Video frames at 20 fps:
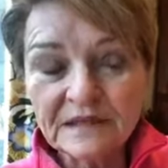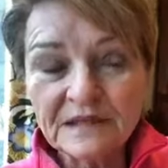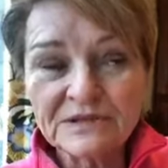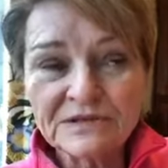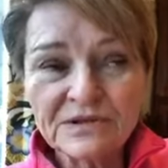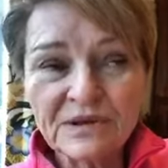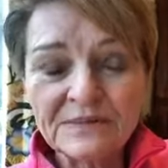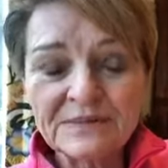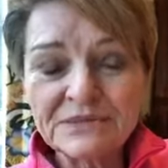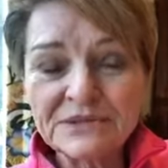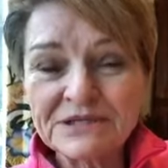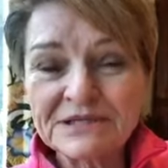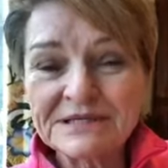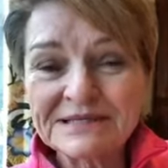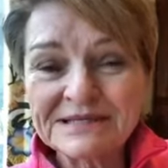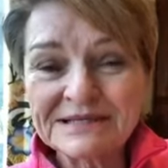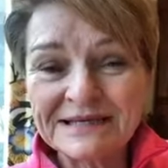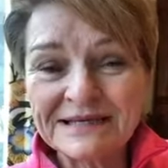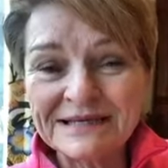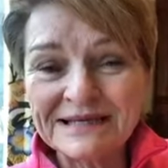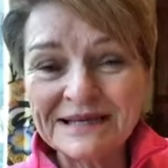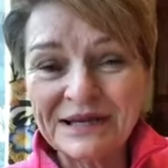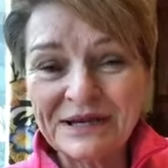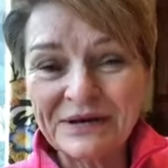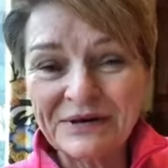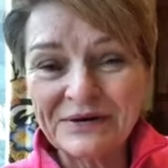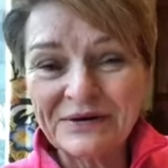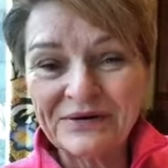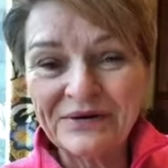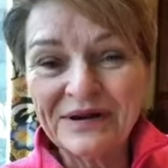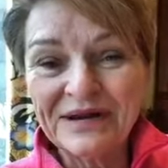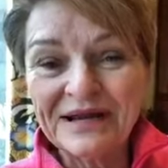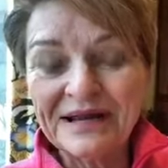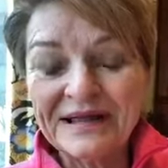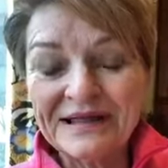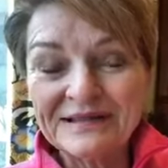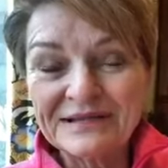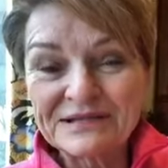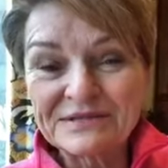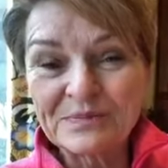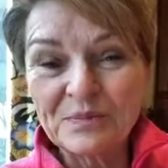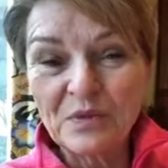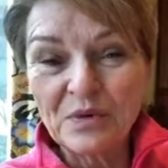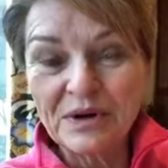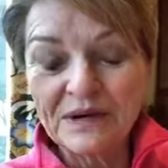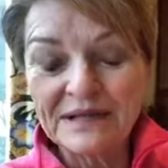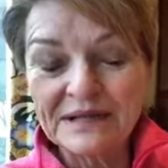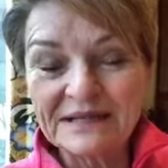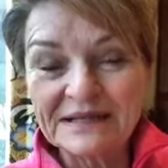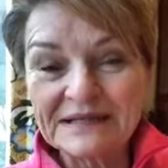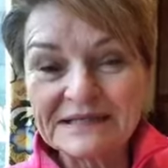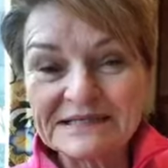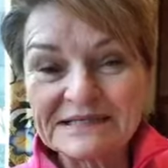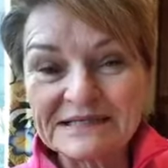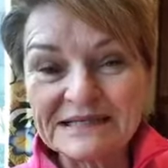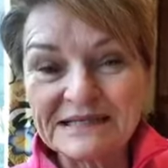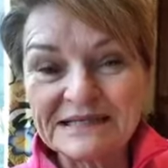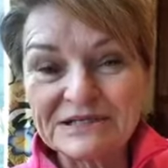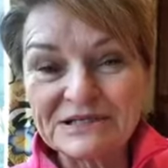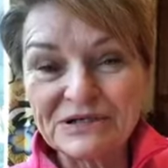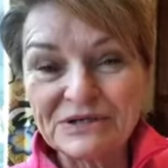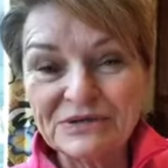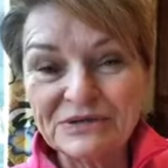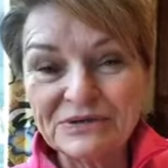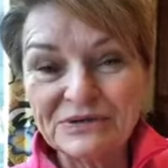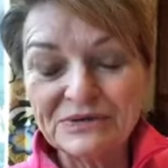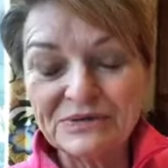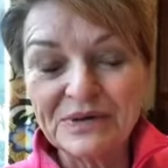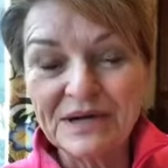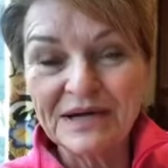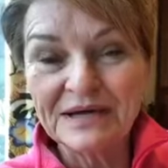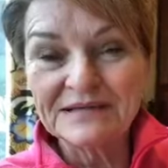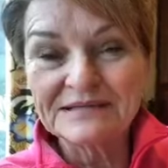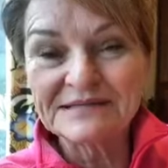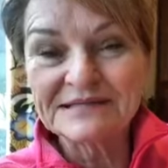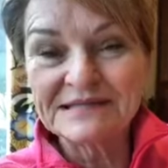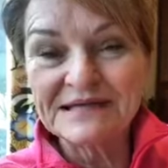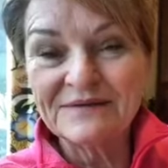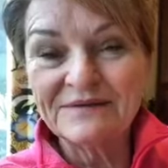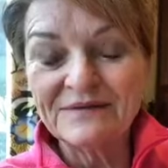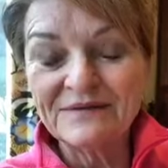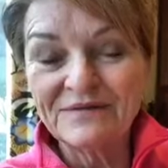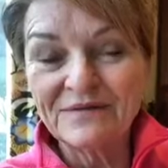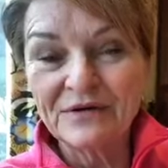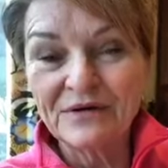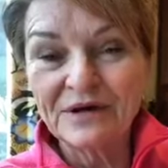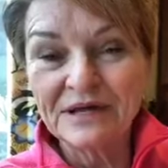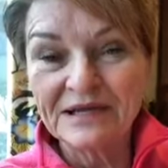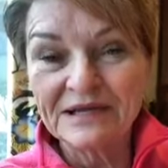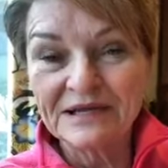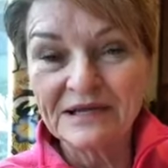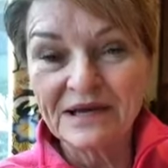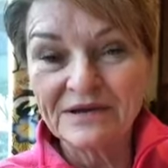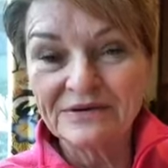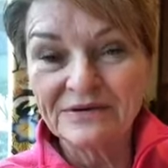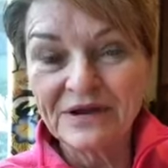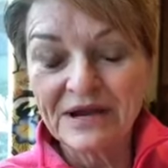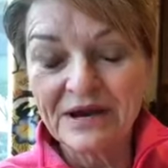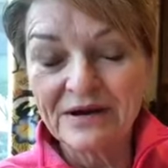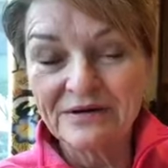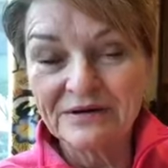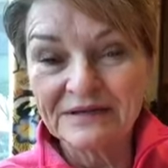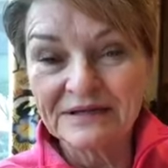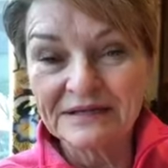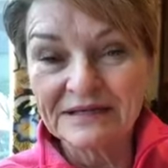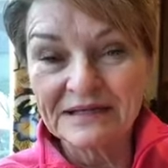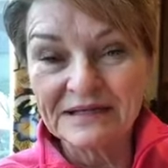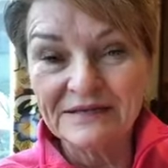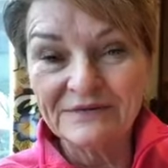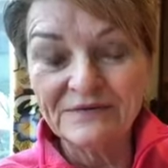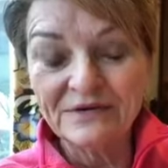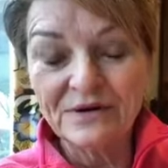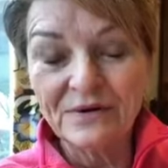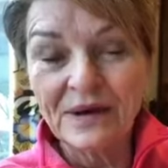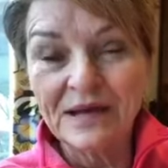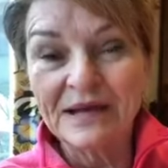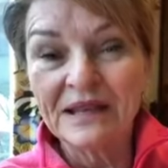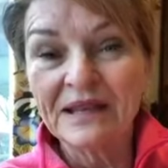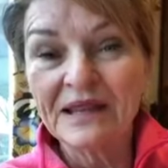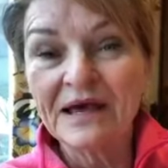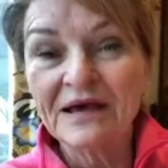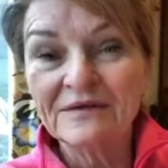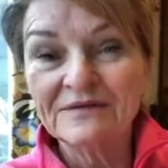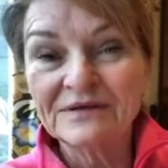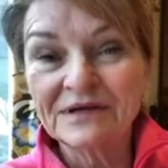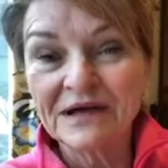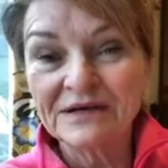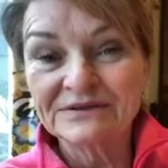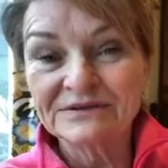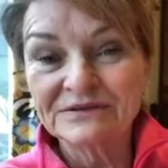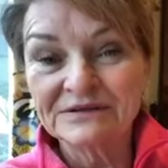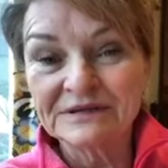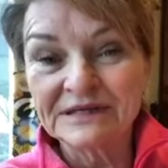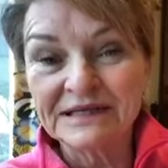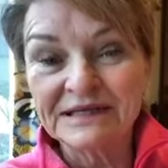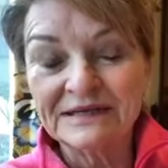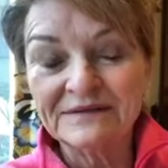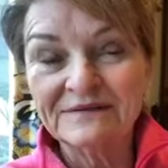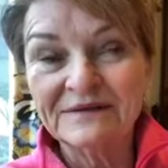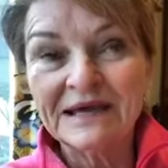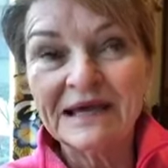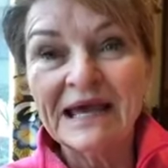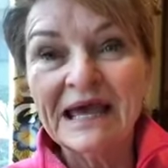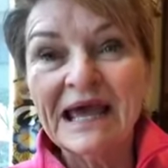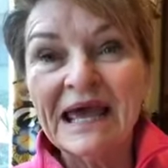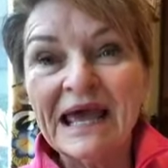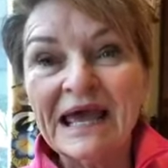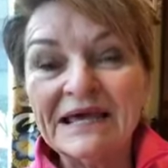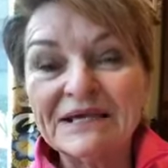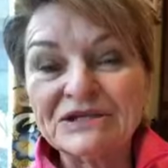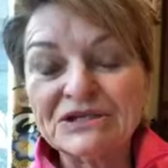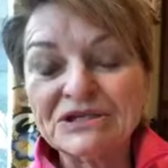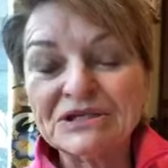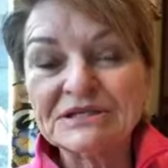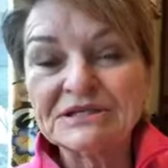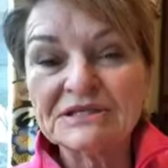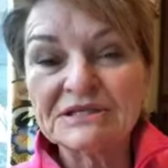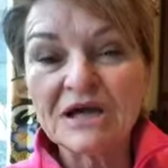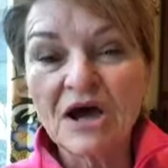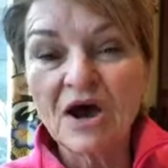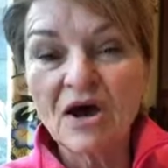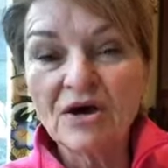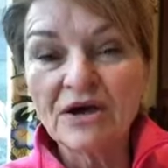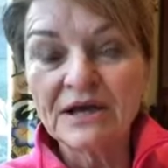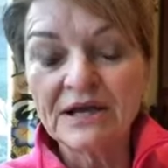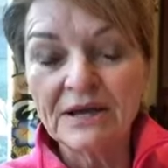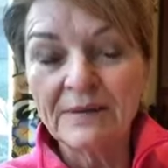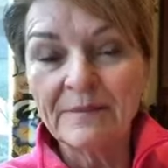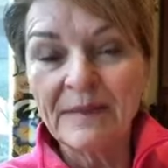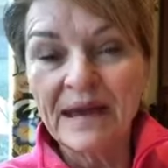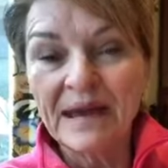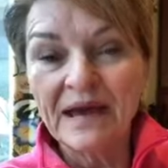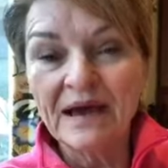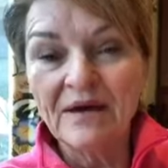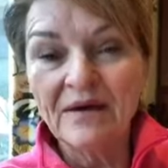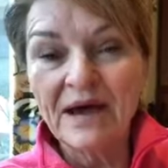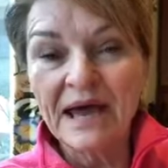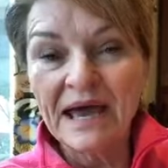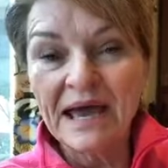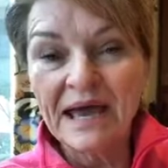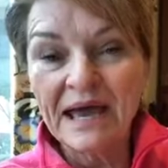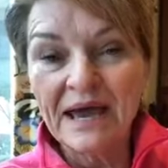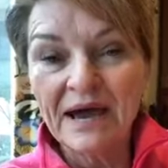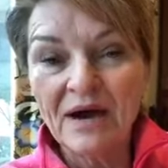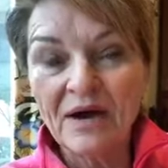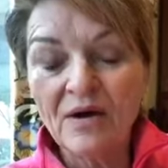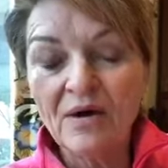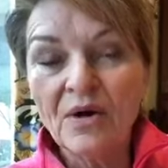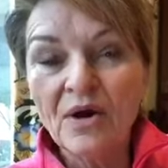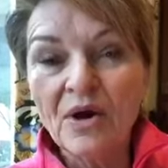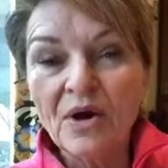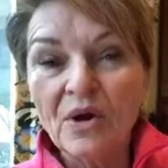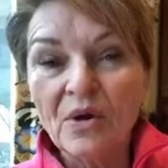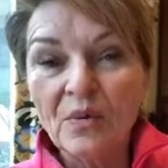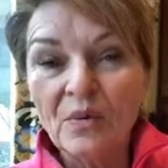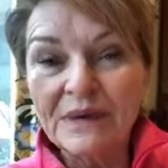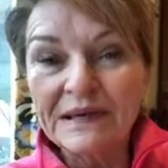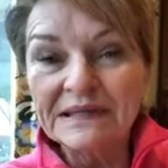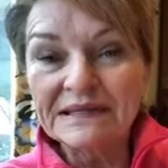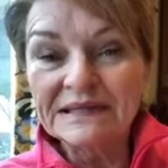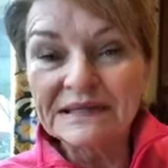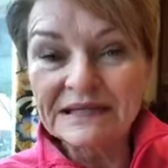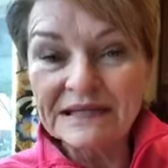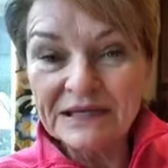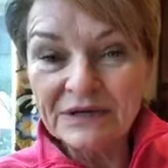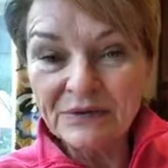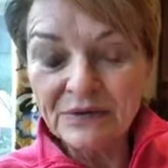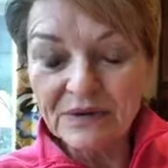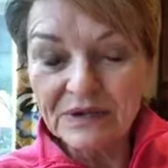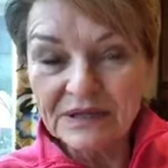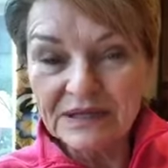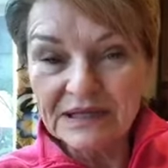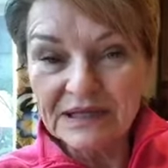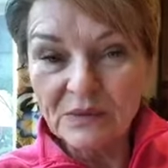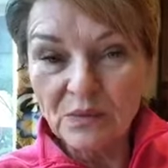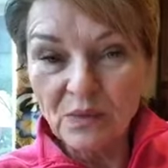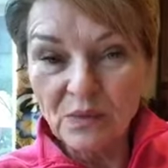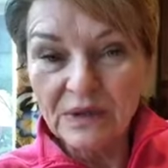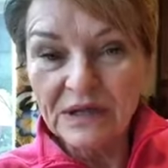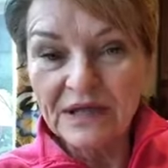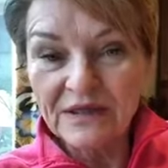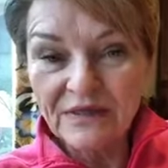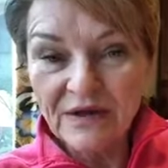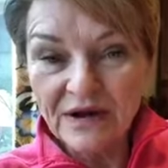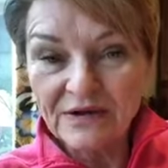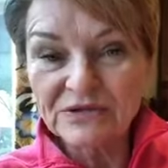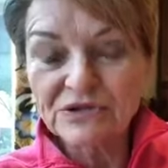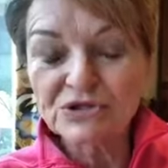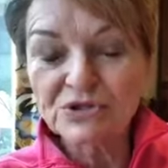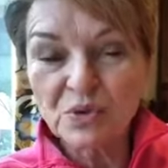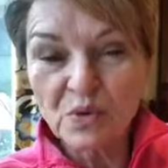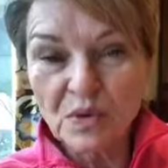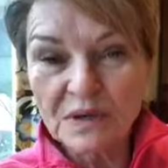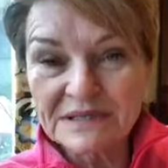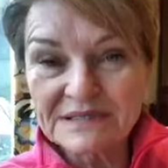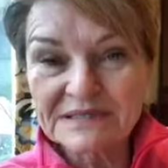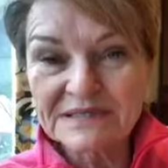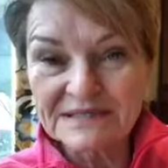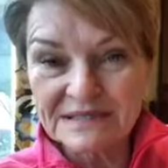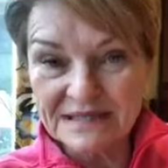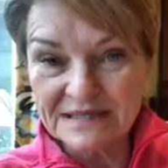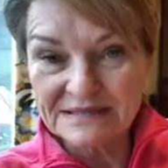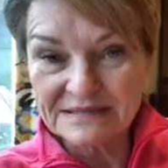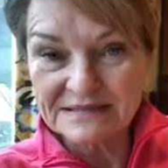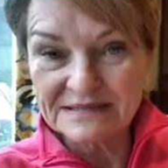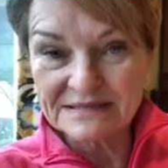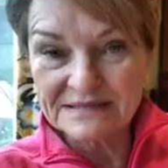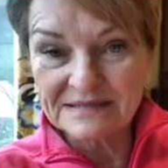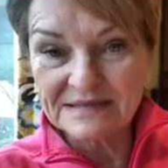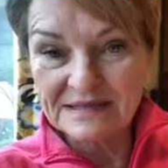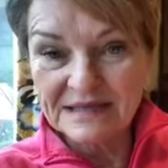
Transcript: So I'm just sitting here this morning listening to uh, Steven Furtick and Dr. Carolyn Leaf. You know, I love Dr. Leaf. And she's talking about how we literally, with our choices,